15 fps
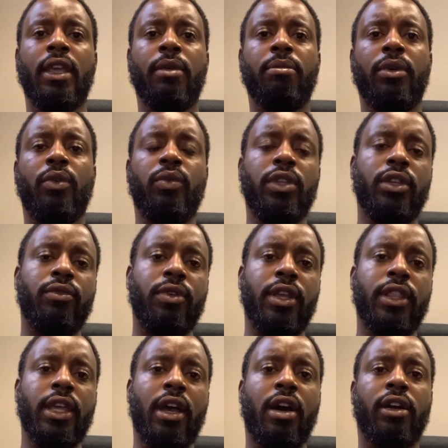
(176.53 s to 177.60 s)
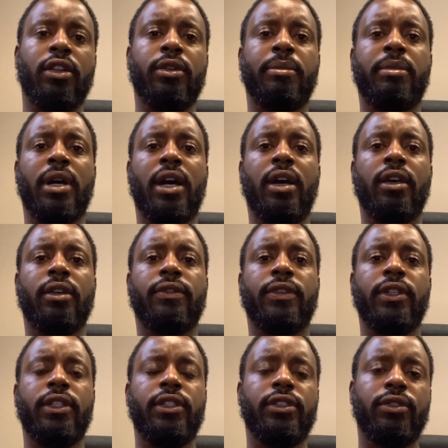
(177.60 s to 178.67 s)
But when you read their
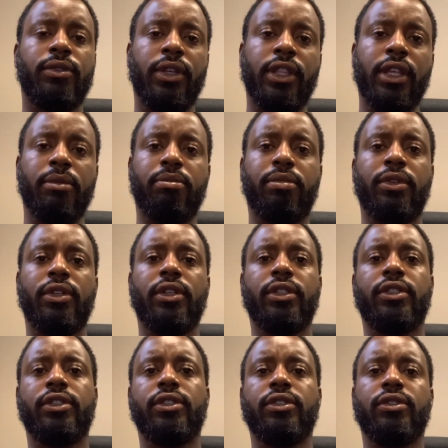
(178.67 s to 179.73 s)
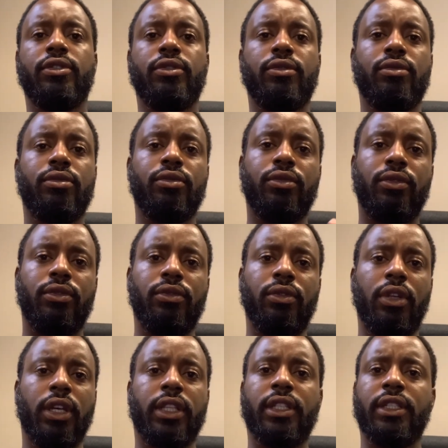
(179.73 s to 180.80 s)
autobiographies, you read their books, as you look at the